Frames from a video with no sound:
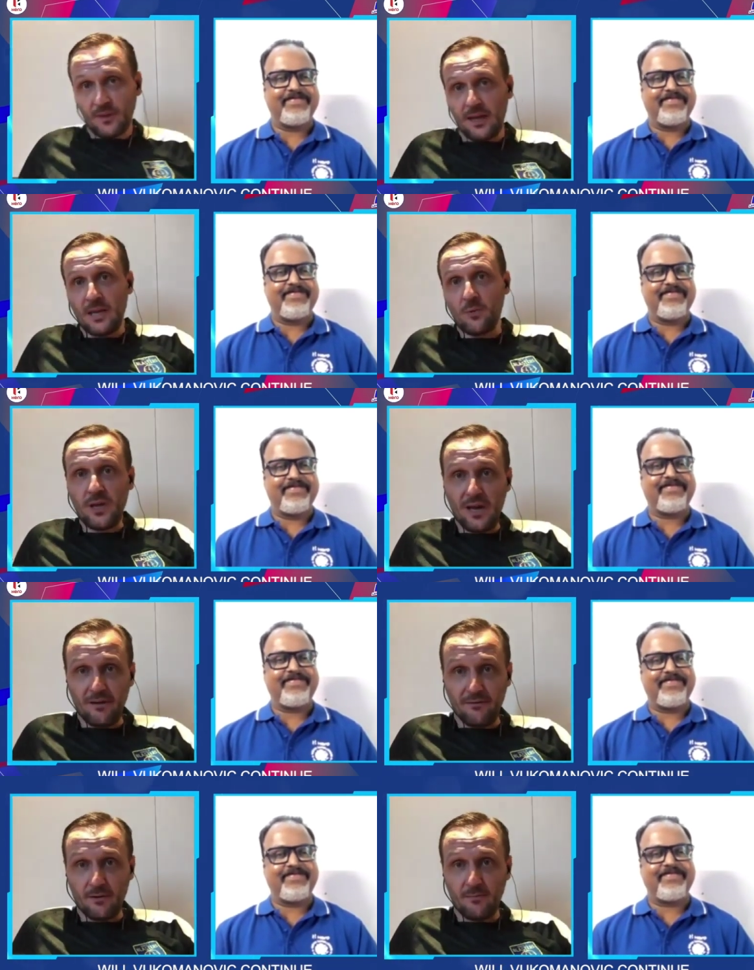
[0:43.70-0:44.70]
Speaker 1: and we
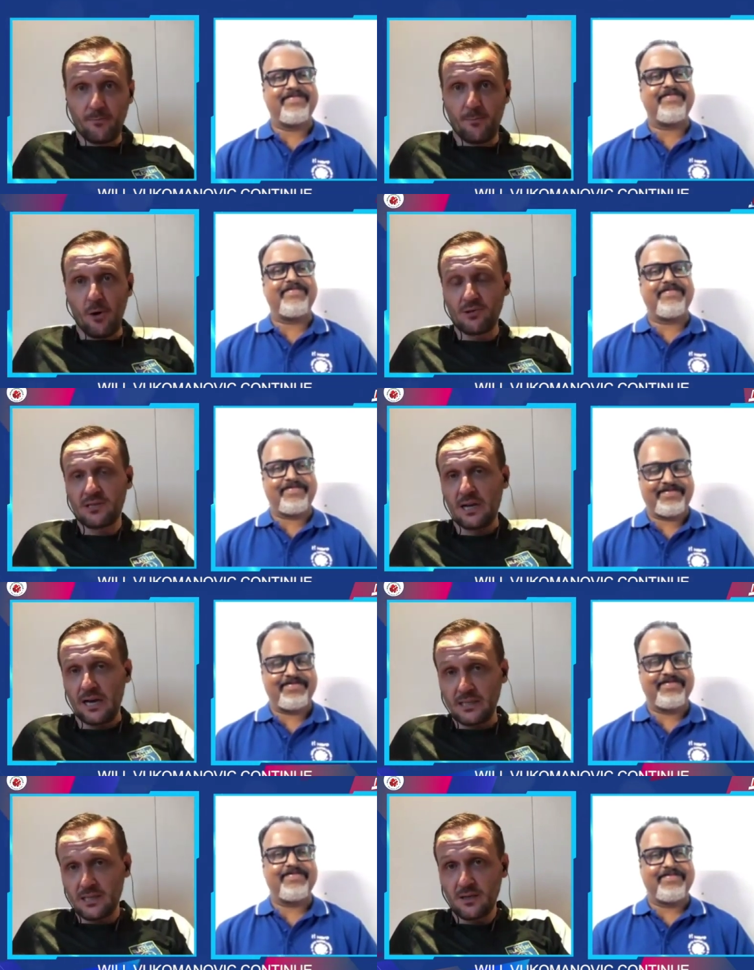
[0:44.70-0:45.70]
have both
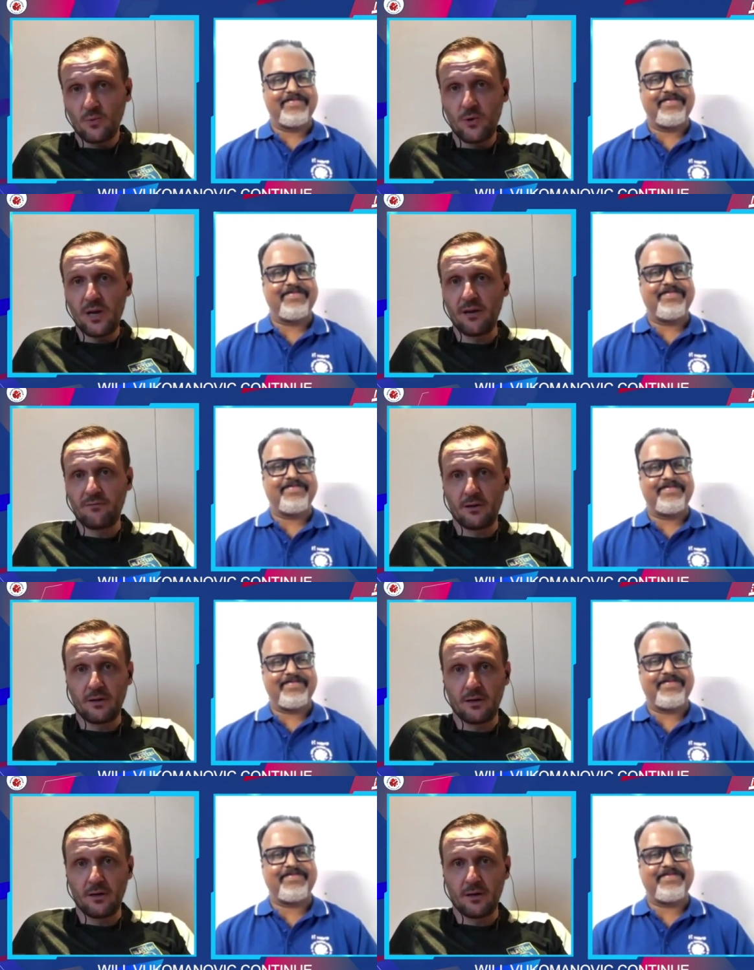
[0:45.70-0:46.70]
sides. We have
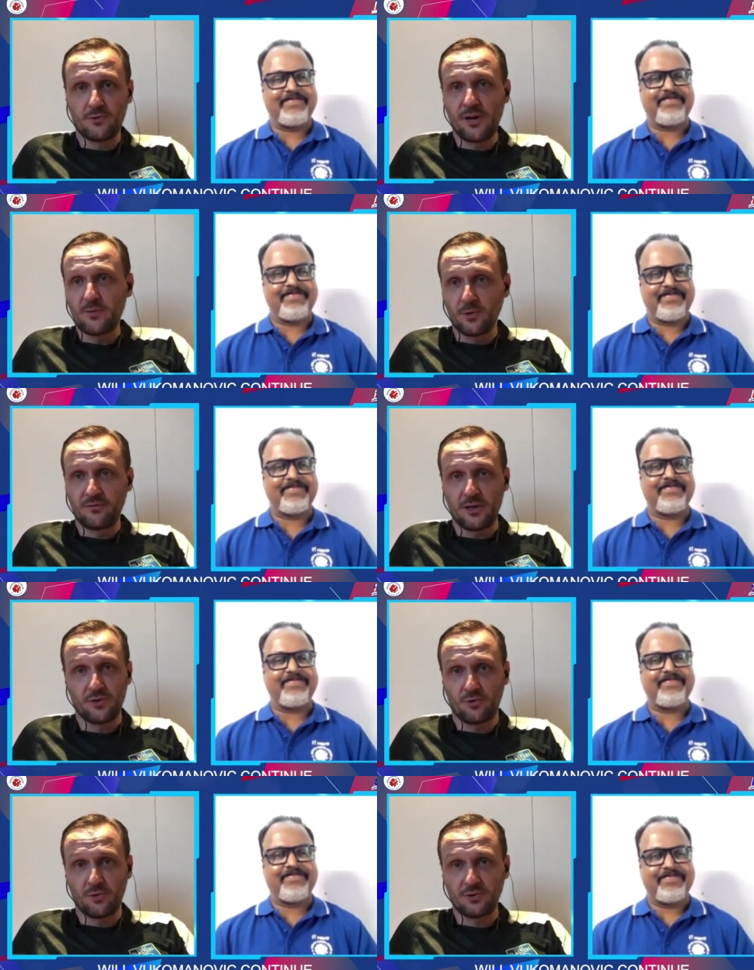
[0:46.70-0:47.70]
a great
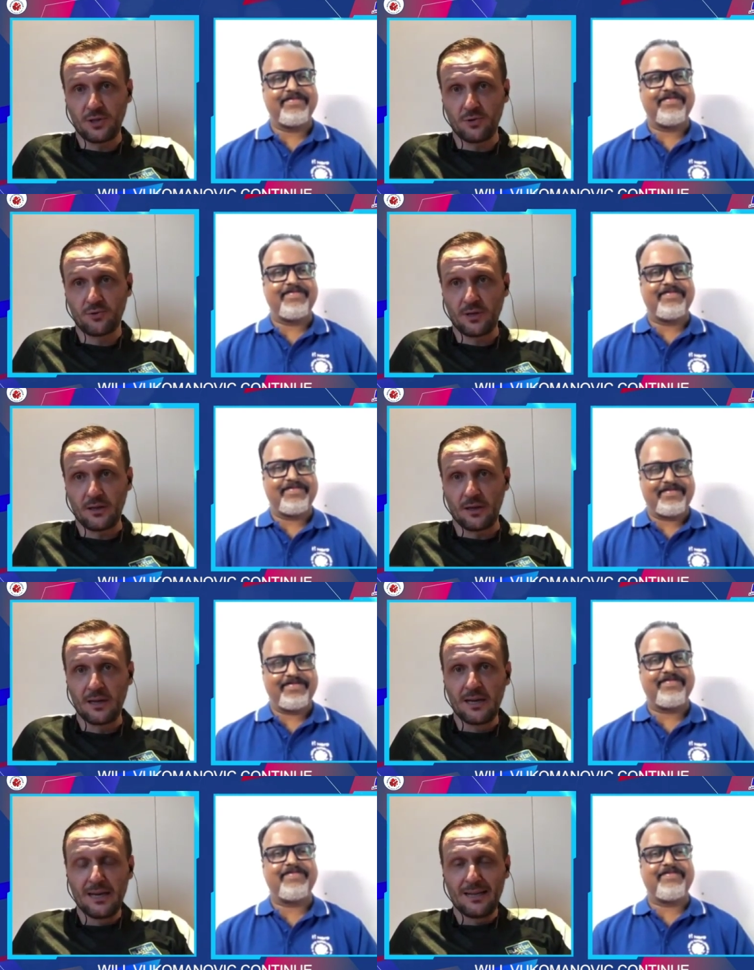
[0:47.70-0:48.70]
motivation to continue together.
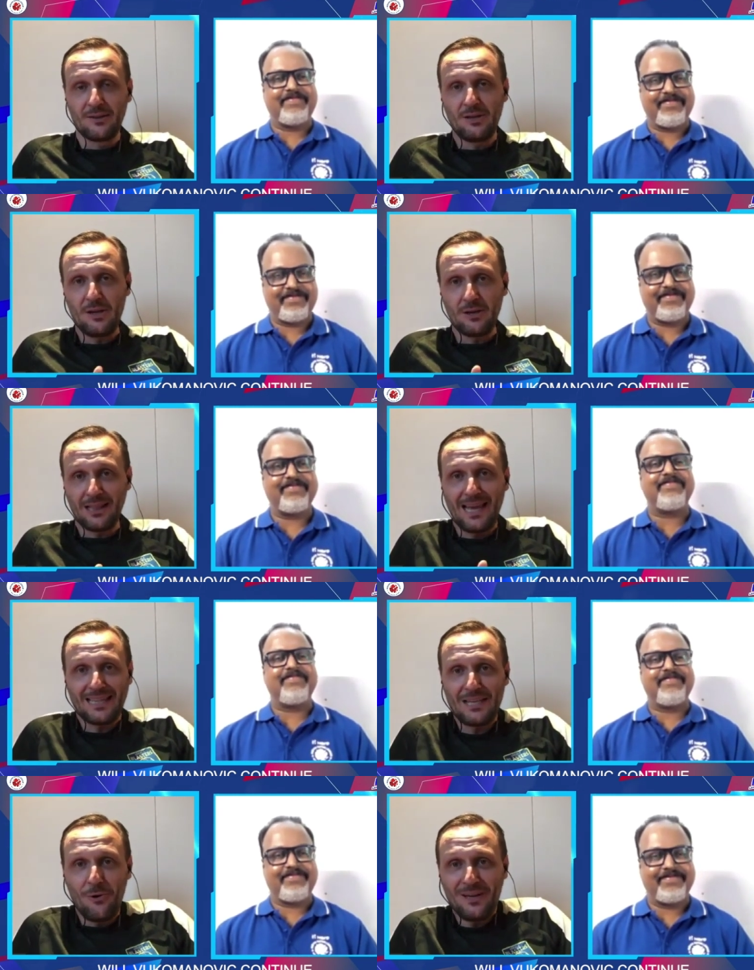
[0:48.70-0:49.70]
The, like
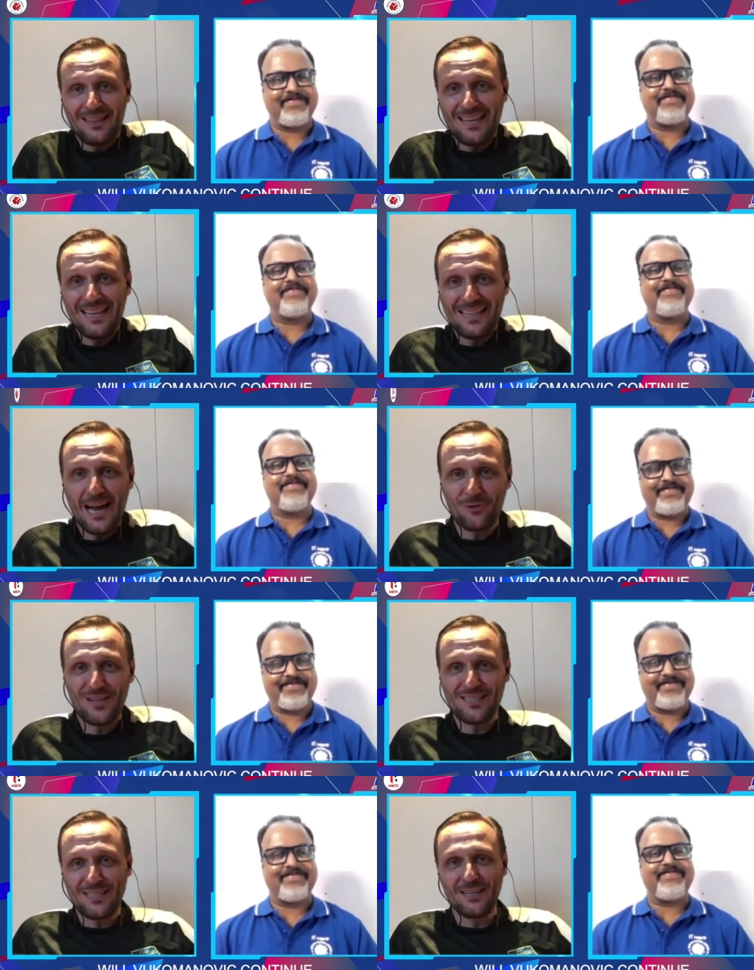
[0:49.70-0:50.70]
the only thing now
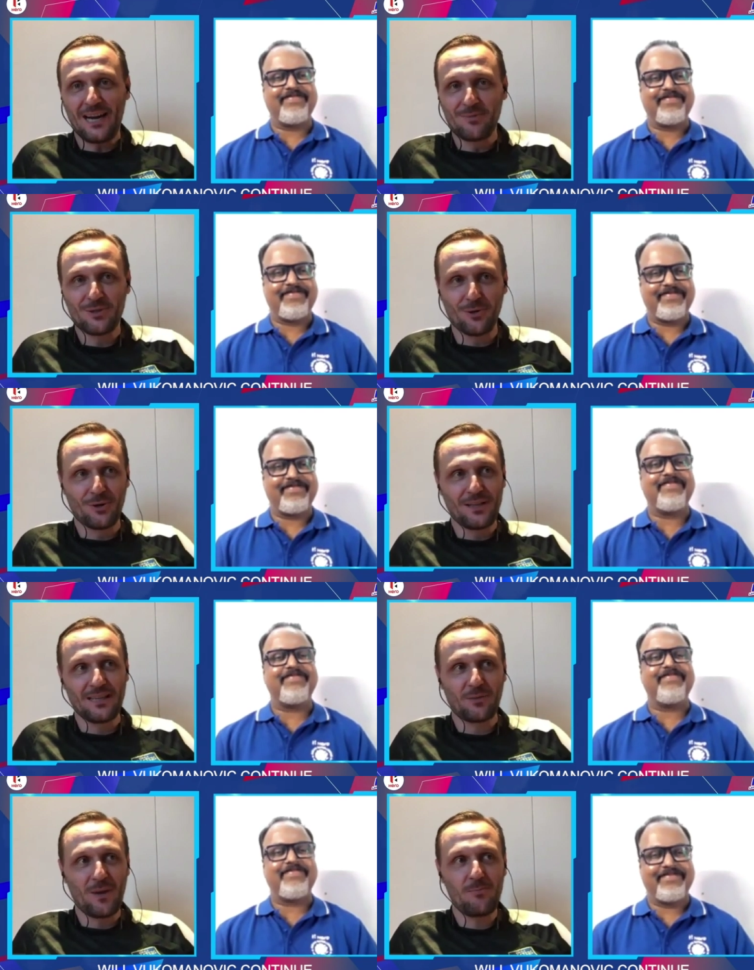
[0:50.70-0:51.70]
this year, I'm sorry,
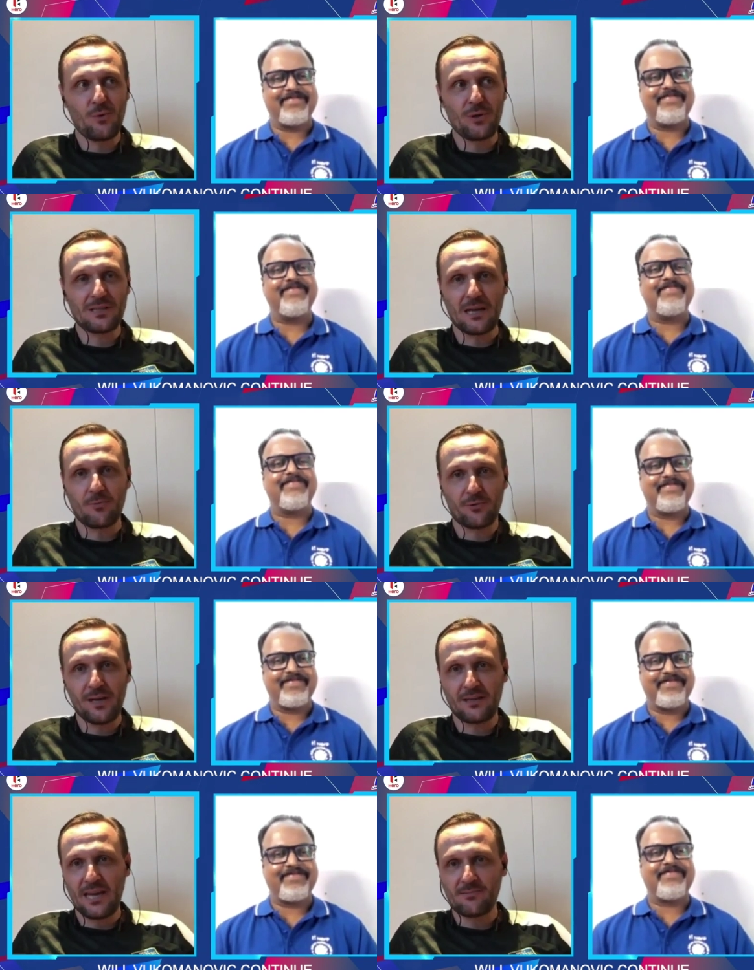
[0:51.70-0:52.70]
that maybe with some
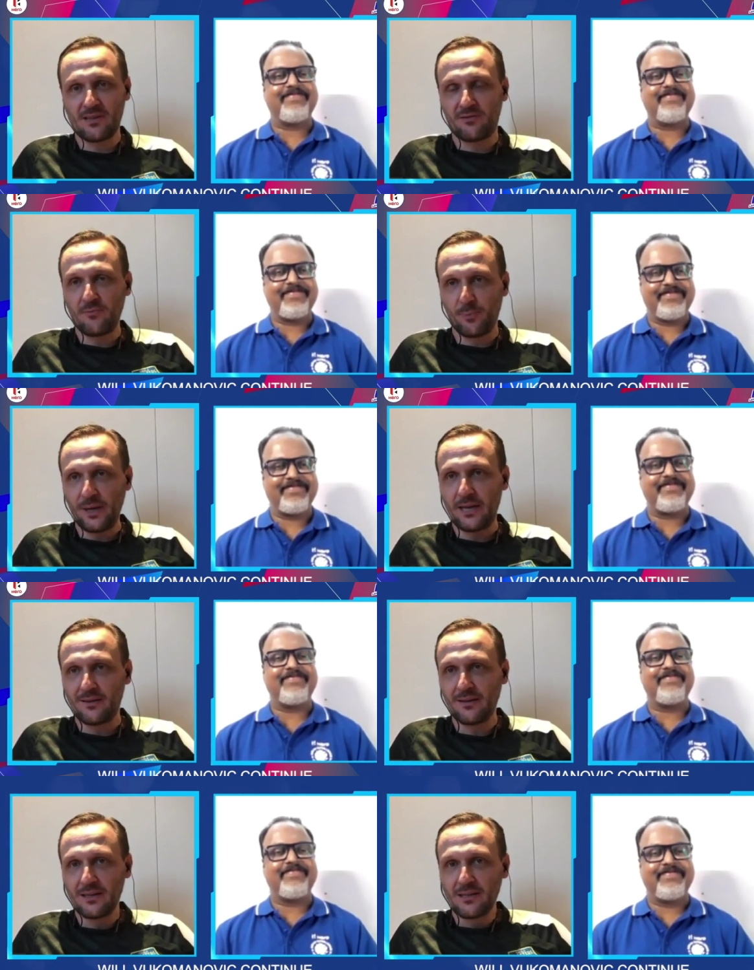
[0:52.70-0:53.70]
great games we played
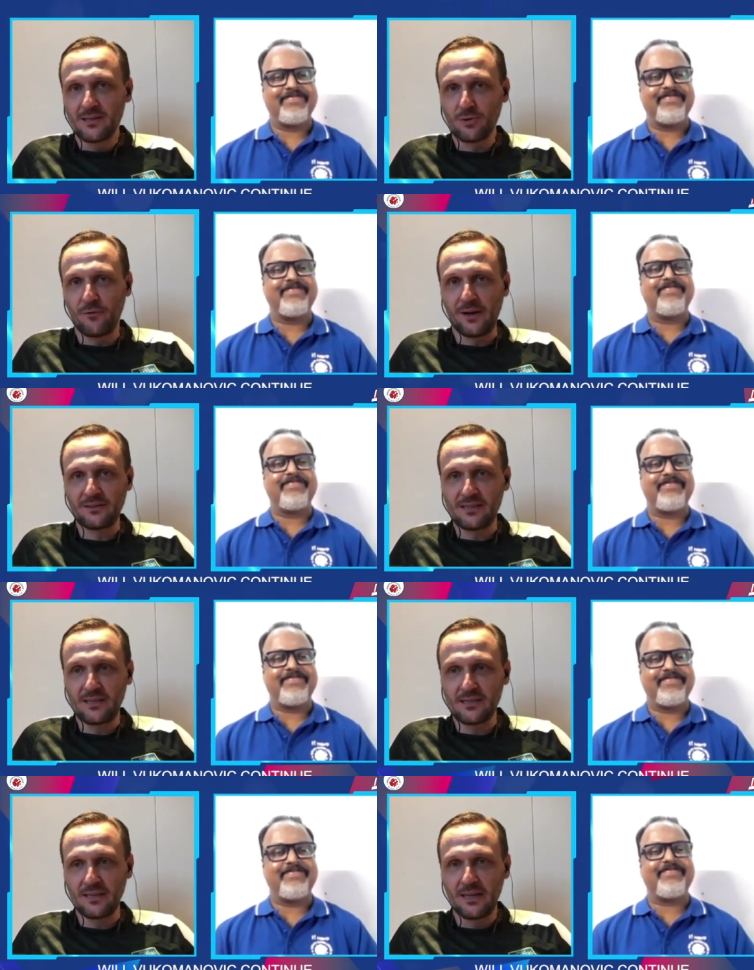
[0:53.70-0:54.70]
so far this
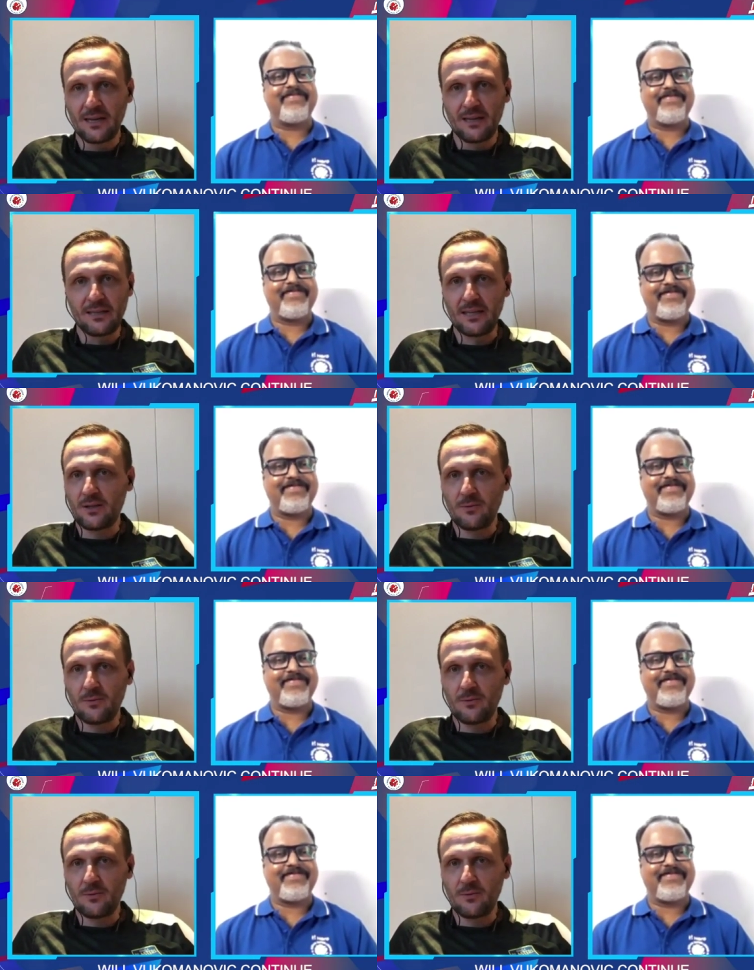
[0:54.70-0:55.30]
season, that